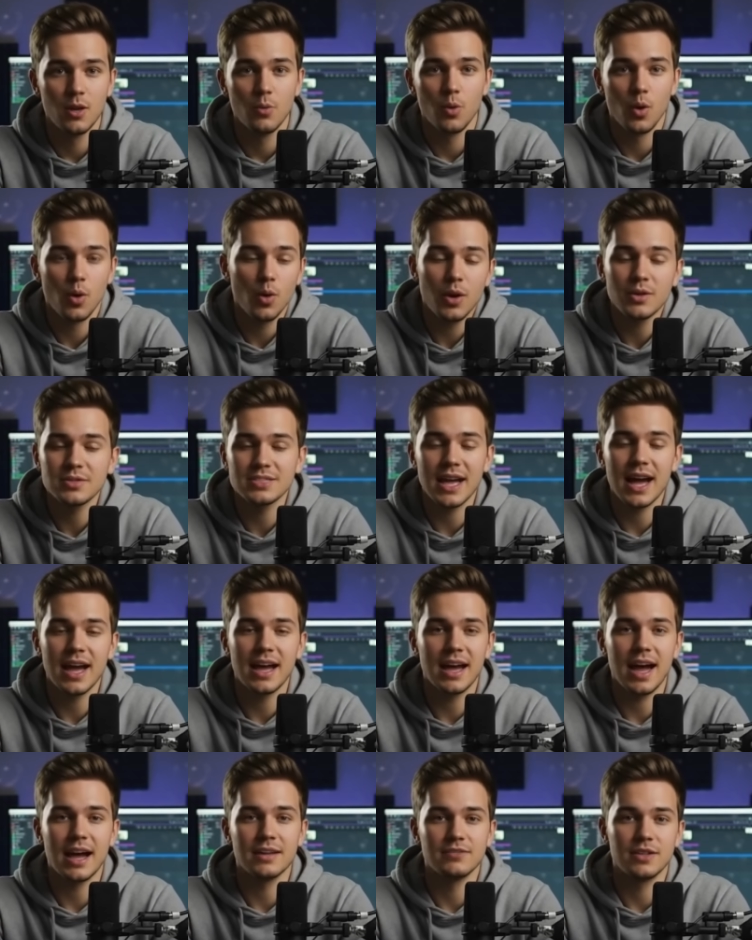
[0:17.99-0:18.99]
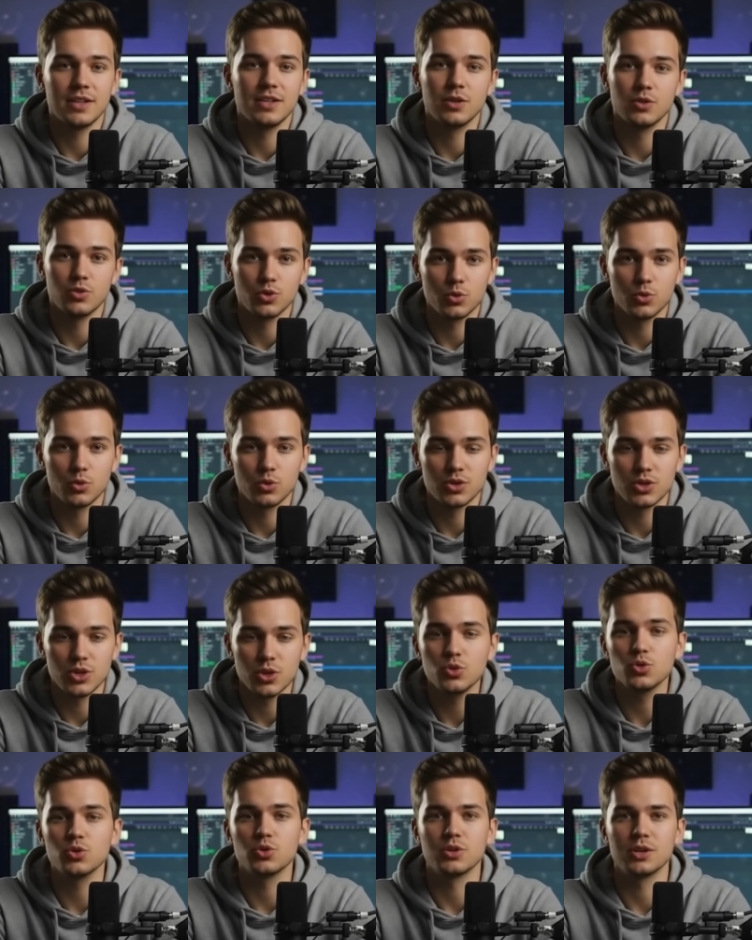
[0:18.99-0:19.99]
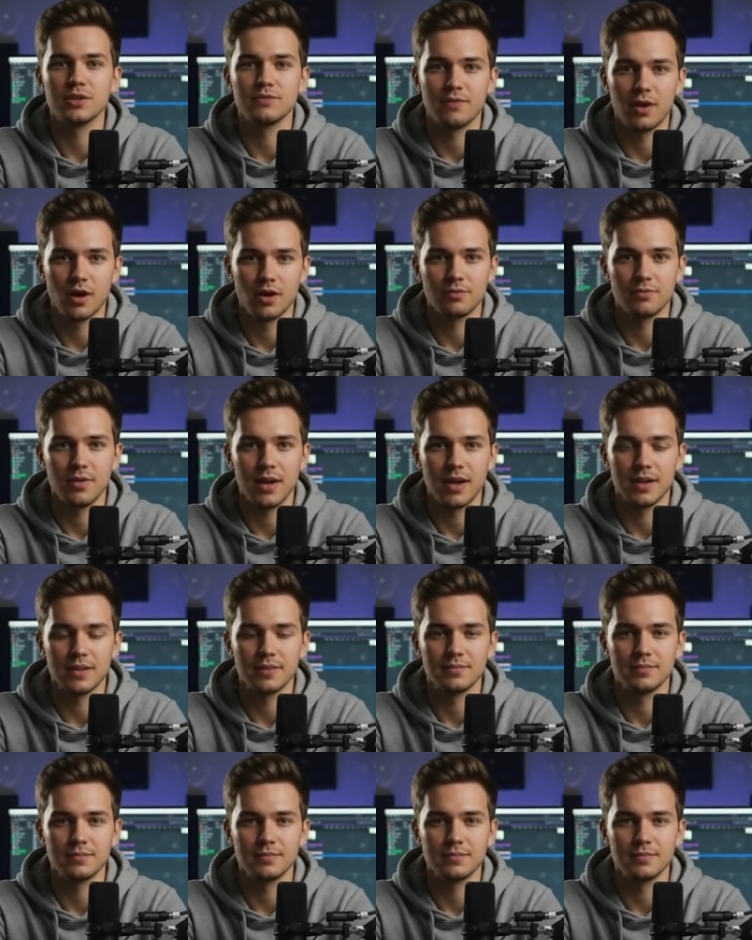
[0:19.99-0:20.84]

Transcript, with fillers: where most AI video tools usually fall apart.